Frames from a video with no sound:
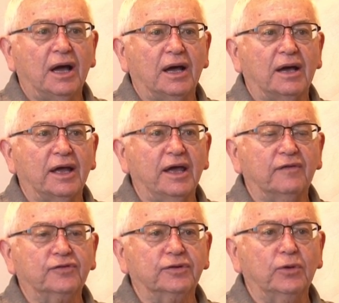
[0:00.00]

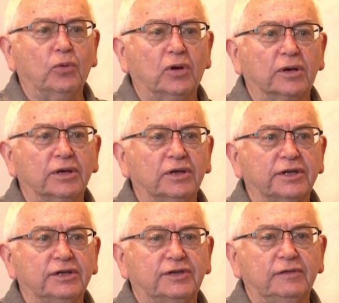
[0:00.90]
After the war in
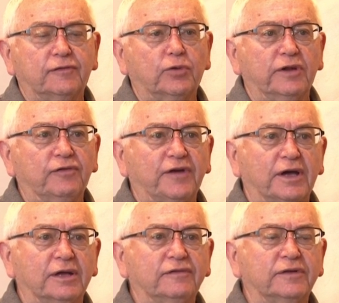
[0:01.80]

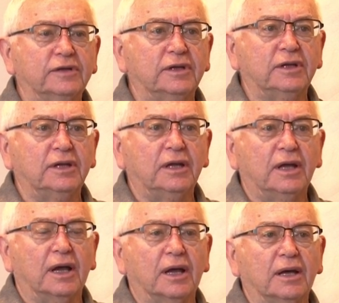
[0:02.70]
1945,
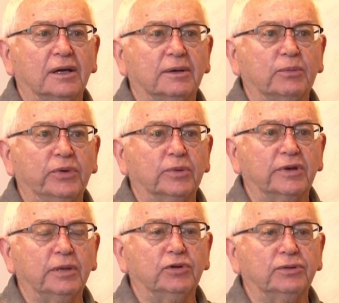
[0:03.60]
we
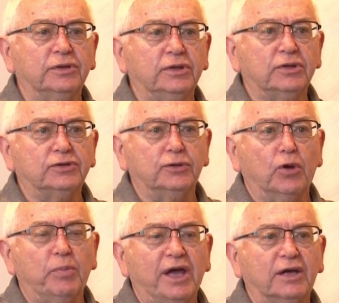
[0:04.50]
were able to
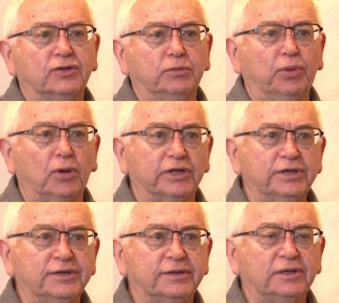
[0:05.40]
go back to
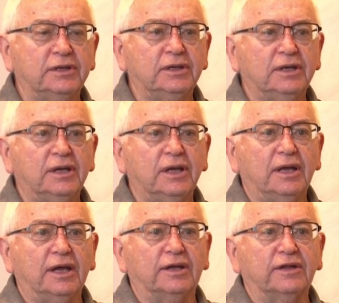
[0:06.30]
Poland,
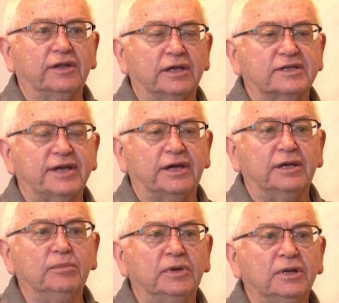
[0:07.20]
and at that
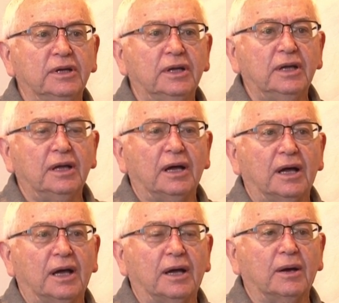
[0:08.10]
time
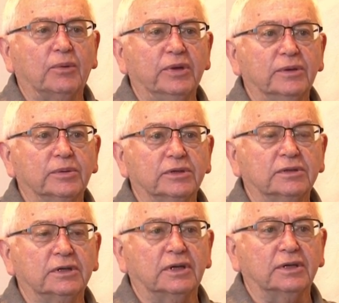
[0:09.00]
we
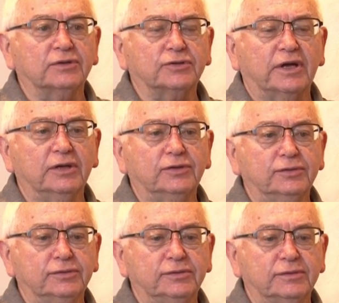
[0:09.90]
were trying
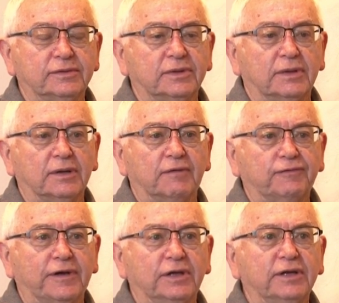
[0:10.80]
to
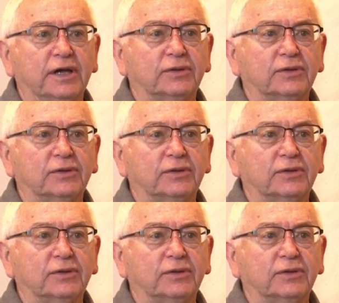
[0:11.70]
find